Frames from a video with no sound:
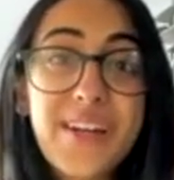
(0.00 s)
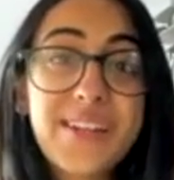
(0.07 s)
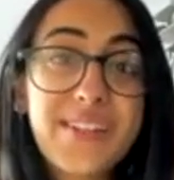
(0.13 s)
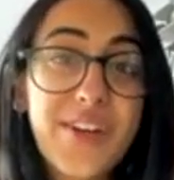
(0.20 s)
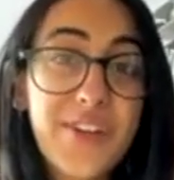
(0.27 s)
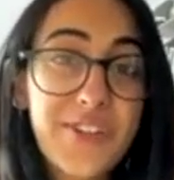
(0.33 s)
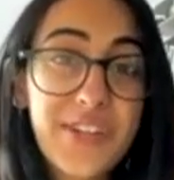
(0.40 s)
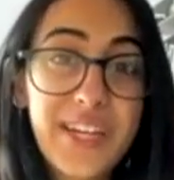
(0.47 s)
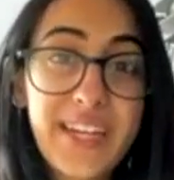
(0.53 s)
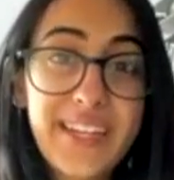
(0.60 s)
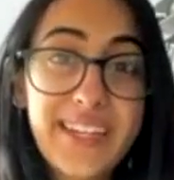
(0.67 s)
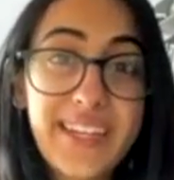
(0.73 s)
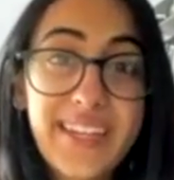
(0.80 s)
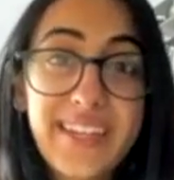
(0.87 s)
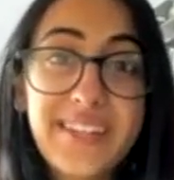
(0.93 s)
Doctor
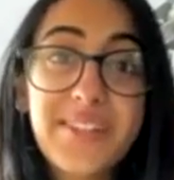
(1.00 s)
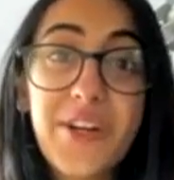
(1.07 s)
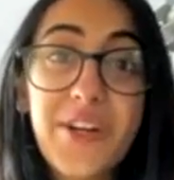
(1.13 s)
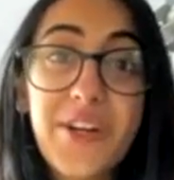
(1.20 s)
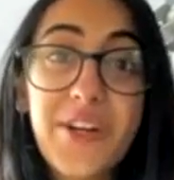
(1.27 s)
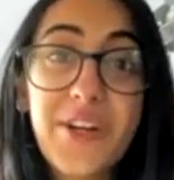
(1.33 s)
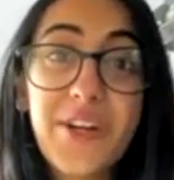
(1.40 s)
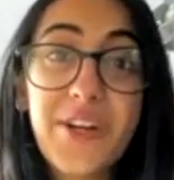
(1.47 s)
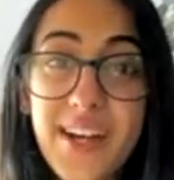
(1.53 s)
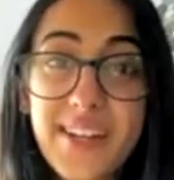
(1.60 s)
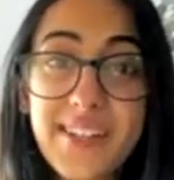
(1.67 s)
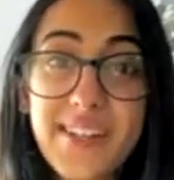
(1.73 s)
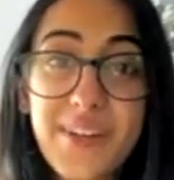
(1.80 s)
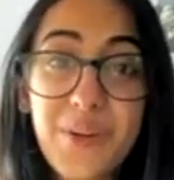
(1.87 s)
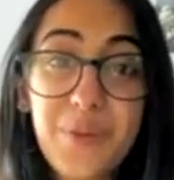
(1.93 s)
Hickey, Doctor
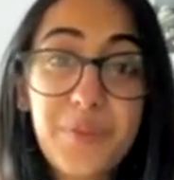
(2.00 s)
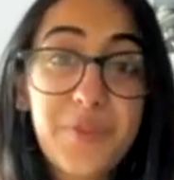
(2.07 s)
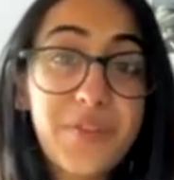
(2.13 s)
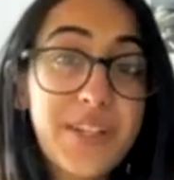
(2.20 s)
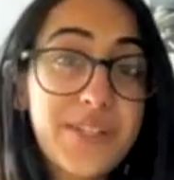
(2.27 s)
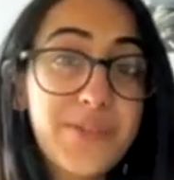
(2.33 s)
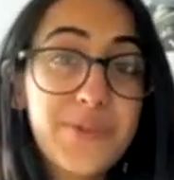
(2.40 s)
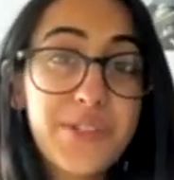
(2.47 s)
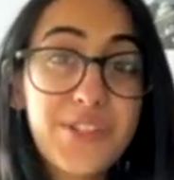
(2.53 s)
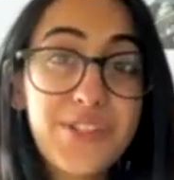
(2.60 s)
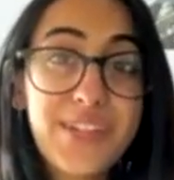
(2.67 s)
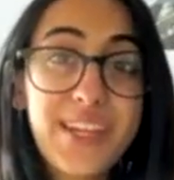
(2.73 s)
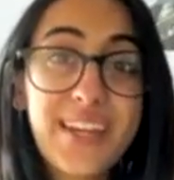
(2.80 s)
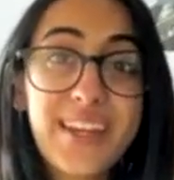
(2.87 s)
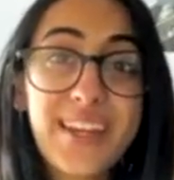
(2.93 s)
Stockdale, Professor
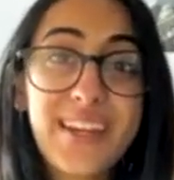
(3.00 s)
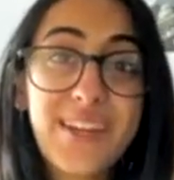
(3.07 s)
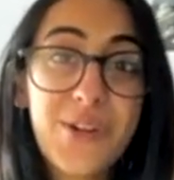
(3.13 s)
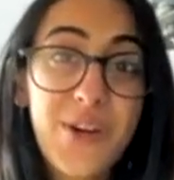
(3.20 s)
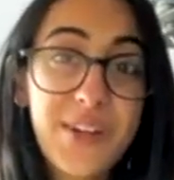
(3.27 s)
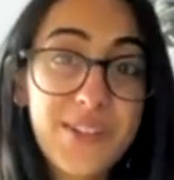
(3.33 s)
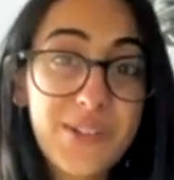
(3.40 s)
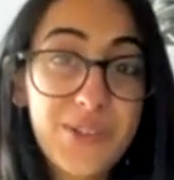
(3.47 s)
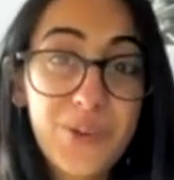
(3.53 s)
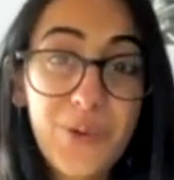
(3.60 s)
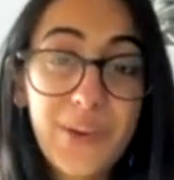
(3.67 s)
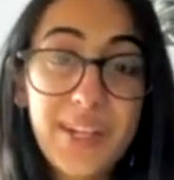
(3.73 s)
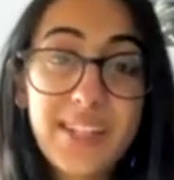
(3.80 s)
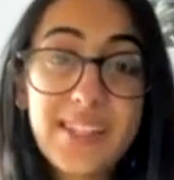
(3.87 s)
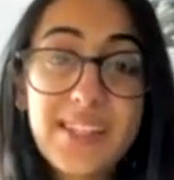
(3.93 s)
Rashid, and Doctor
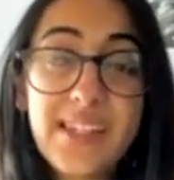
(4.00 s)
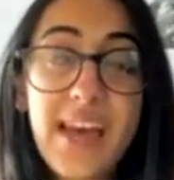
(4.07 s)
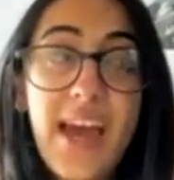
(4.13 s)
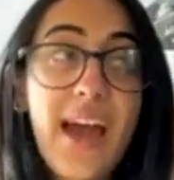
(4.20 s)
Lawrence.